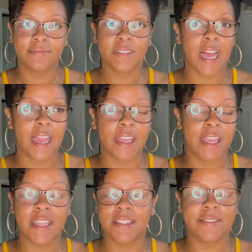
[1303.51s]
Like
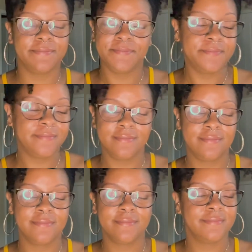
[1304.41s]

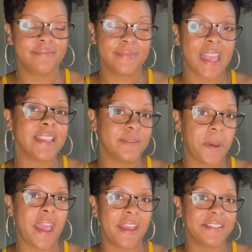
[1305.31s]
it's
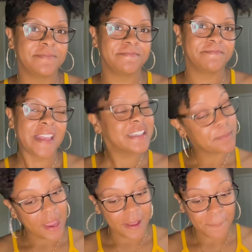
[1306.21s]
bad. It's
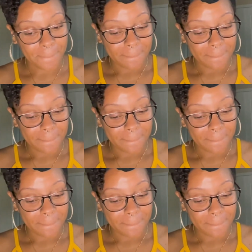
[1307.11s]
bad.